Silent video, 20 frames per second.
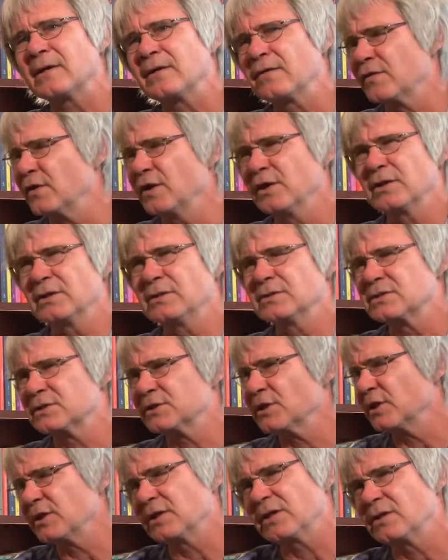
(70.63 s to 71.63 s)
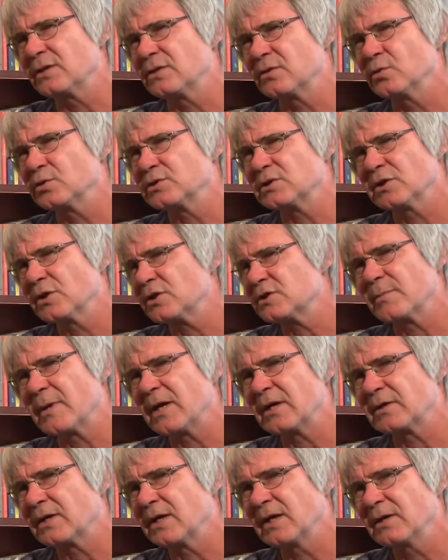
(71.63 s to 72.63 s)
I'd certainly thought a lot
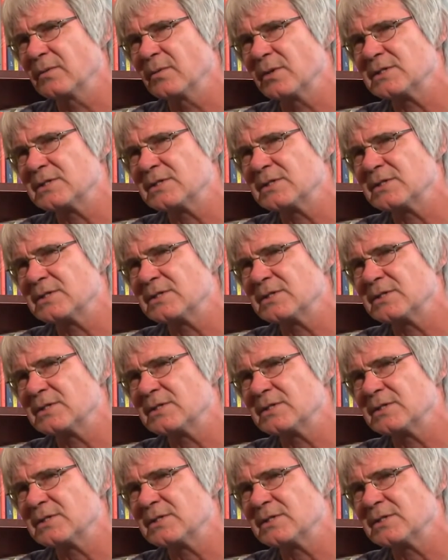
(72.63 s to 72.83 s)
about killing